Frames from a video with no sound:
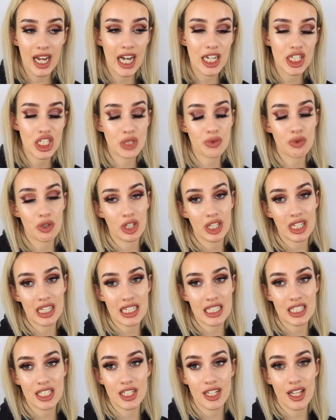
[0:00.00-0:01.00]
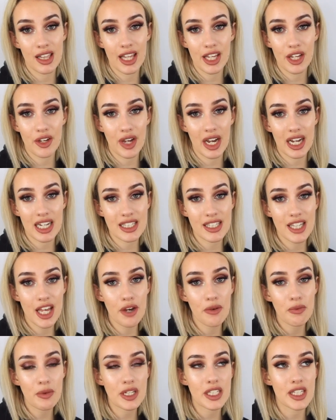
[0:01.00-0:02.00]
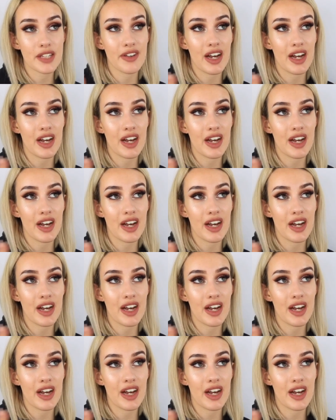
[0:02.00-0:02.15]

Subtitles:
I just wanted to let you guys know because I've